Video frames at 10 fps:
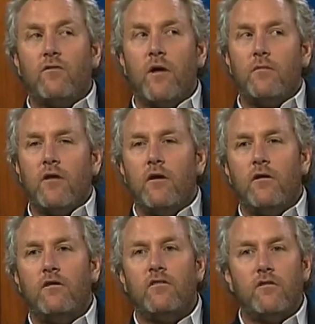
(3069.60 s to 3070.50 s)
That's what I'm
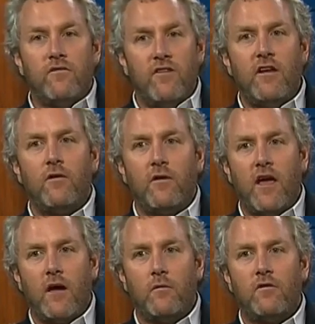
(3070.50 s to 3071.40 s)
telling you is those video
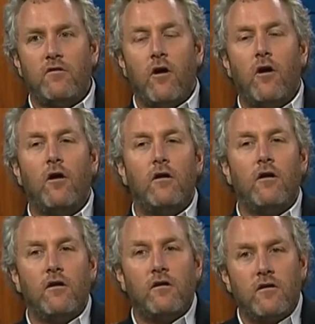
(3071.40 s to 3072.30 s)
cameras
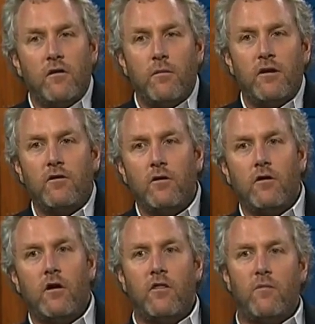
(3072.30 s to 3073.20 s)
are to be
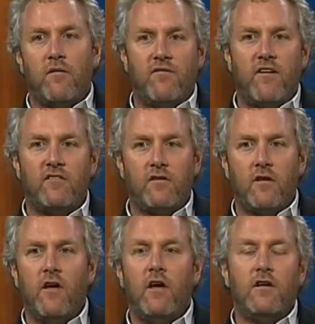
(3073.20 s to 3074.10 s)
turned on the
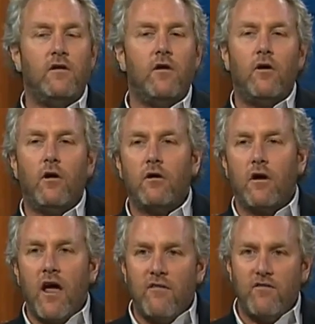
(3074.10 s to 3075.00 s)
professor. You no
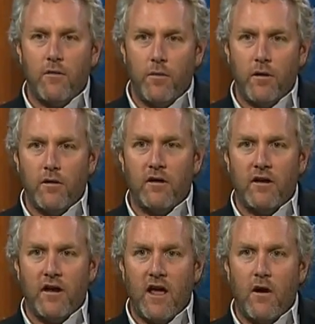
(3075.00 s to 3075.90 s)
longer have the
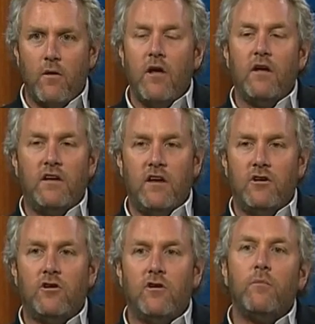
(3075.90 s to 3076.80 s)
ability now,
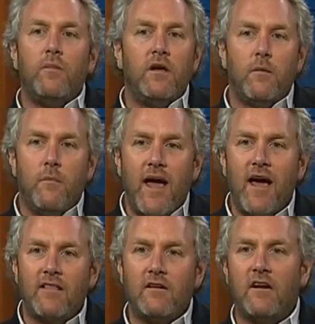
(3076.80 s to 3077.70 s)
teacher, to be in a
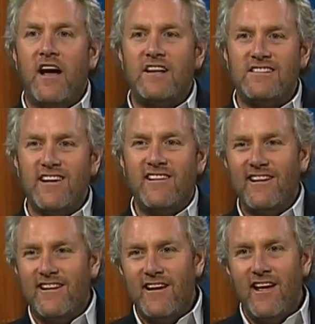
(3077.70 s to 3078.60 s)
math class
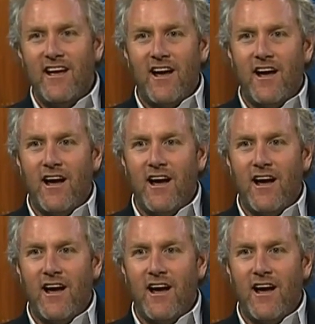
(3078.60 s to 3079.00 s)
telling